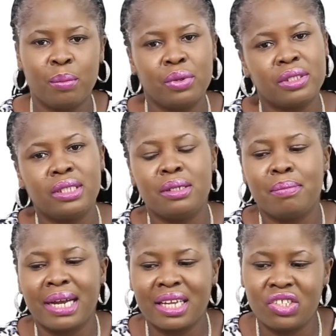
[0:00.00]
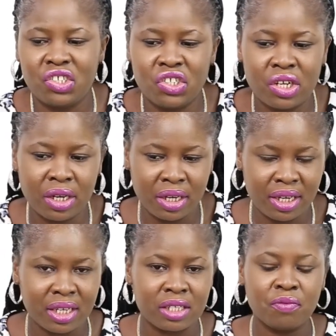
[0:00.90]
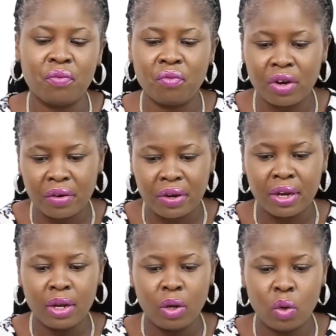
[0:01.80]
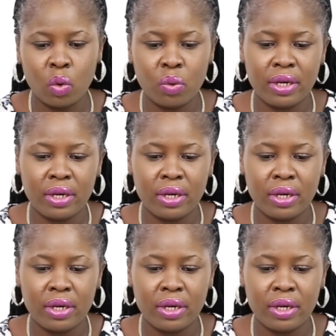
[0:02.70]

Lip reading: but the market share is very low.